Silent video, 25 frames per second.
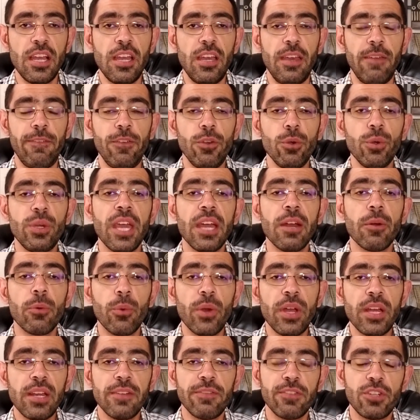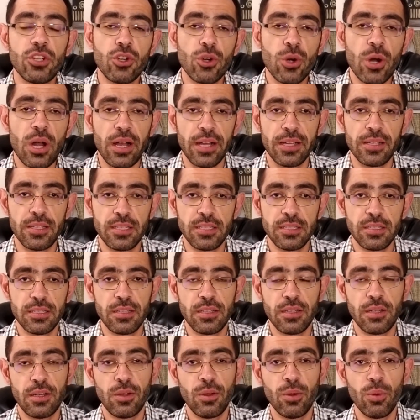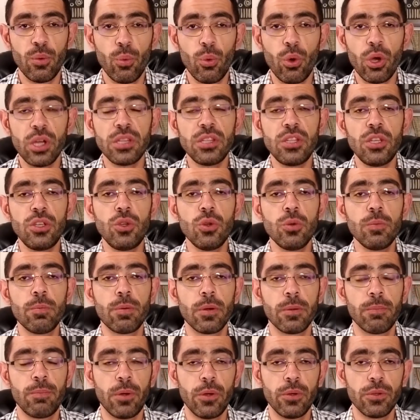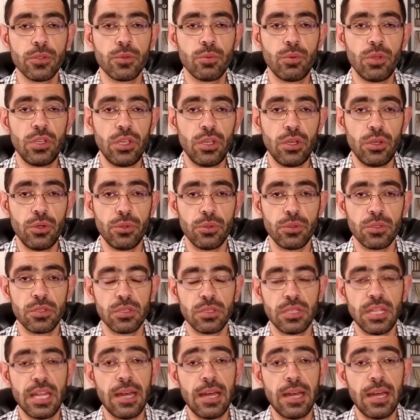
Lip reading: If you get rid of trucks, what do you propose we use?